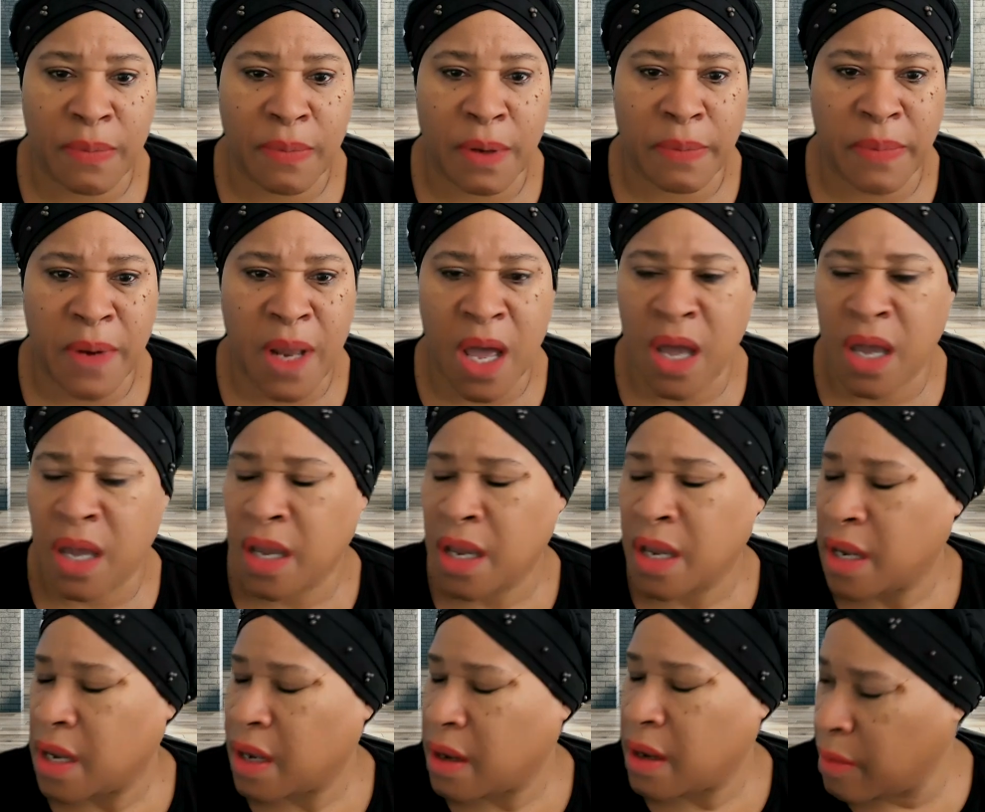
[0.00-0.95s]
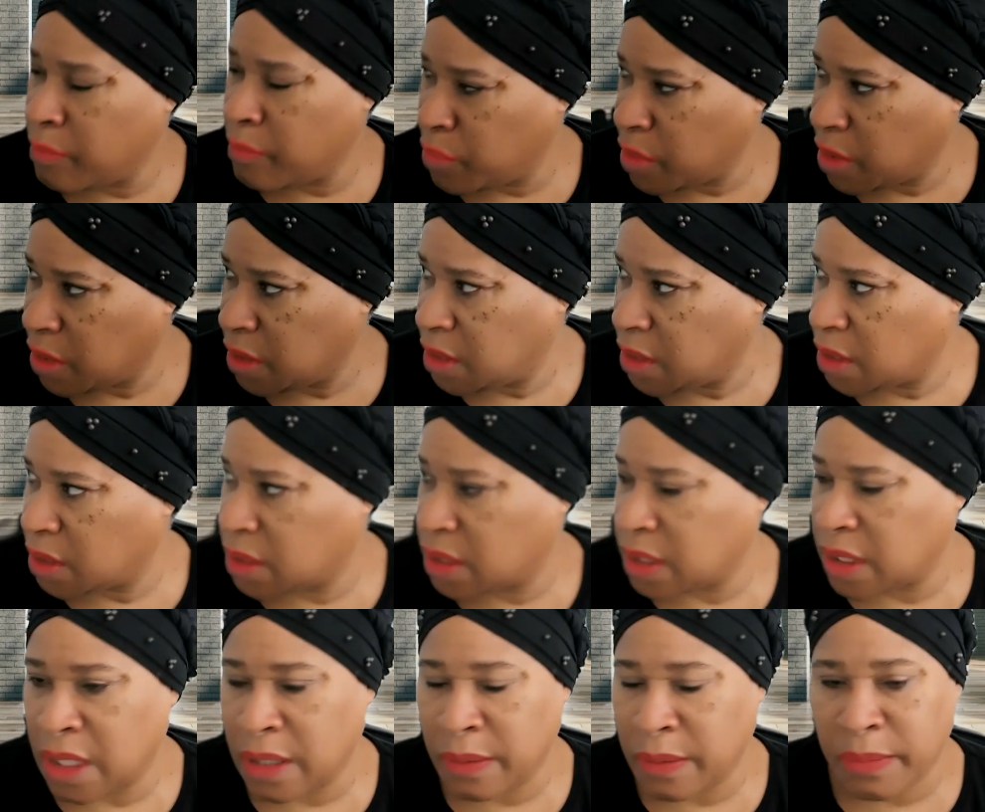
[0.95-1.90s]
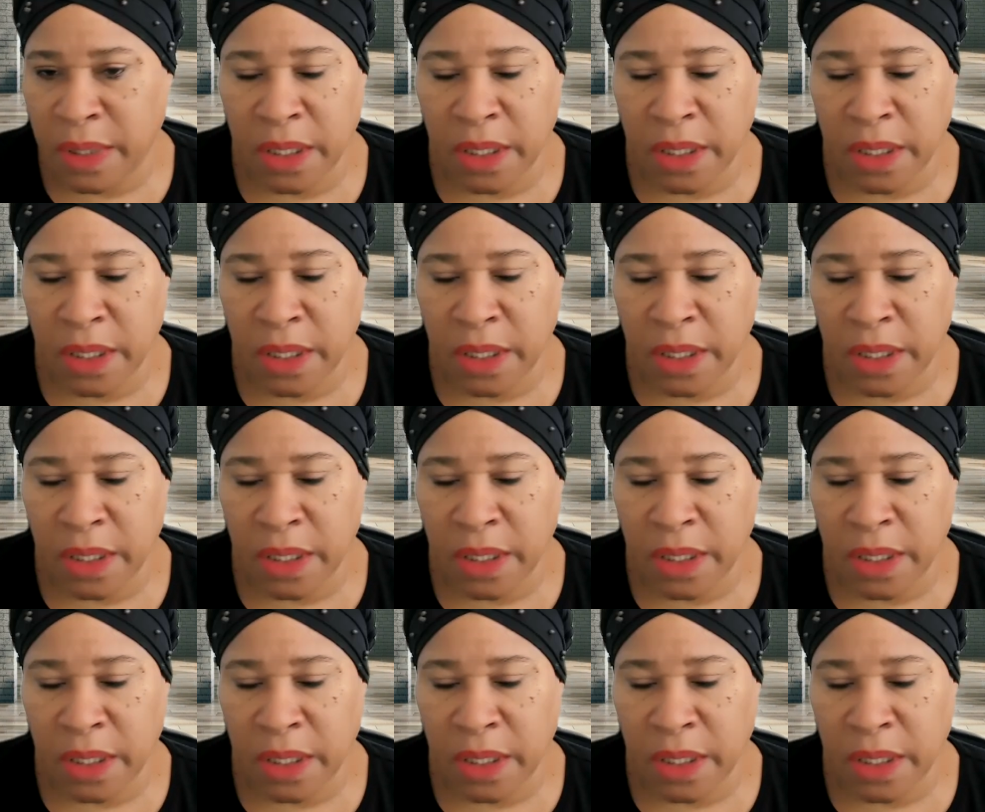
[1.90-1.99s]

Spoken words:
blah, blah. And Billy looked at him.